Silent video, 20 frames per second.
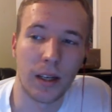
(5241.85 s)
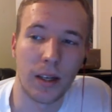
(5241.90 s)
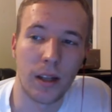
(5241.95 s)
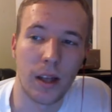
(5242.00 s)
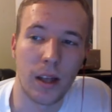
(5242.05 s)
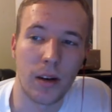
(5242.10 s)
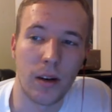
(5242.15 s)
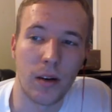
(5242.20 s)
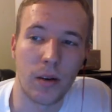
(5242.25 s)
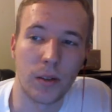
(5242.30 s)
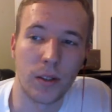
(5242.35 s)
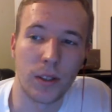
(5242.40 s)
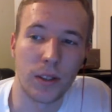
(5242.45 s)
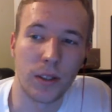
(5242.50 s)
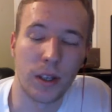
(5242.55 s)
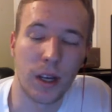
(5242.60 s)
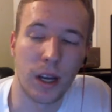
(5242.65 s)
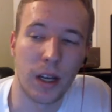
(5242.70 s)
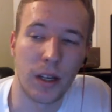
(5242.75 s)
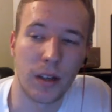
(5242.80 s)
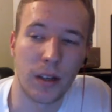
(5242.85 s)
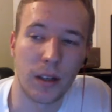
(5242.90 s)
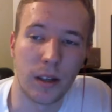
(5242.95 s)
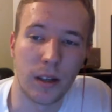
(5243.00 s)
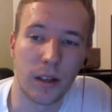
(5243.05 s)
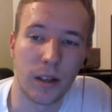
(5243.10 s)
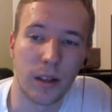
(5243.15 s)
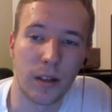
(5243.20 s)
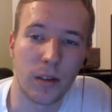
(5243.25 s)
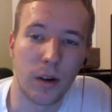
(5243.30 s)
and then Olsen
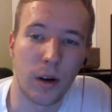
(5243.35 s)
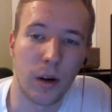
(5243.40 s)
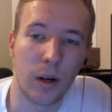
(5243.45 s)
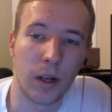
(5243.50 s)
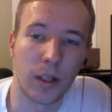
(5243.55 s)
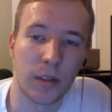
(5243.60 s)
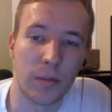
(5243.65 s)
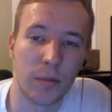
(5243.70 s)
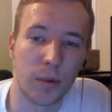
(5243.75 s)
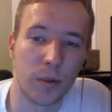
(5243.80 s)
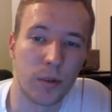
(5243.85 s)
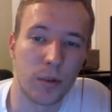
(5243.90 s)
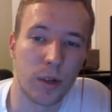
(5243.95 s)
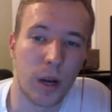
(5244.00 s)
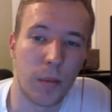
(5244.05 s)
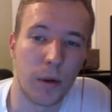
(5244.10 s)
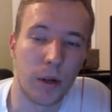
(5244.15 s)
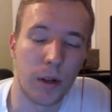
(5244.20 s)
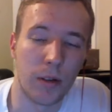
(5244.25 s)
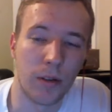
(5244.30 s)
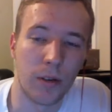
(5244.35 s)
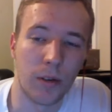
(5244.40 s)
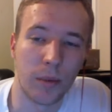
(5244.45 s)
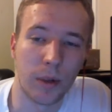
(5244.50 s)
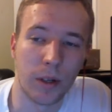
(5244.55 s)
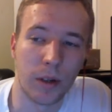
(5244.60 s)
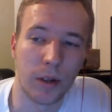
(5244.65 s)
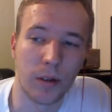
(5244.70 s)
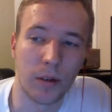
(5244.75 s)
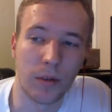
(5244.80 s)
the targets have been dropping a little
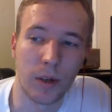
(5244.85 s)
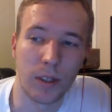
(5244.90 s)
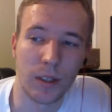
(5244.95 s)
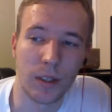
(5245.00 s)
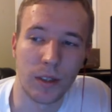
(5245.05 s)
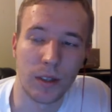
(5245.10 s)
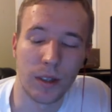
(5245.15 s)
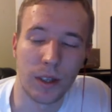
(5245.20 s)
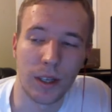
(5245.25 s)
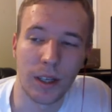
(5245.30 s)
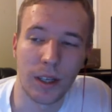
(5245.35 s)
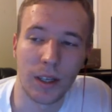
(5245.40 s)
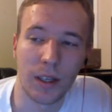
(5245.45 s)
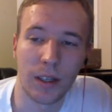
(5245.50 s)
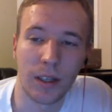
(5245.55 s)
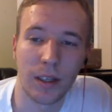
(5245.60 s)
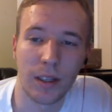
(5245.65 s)
bit recently.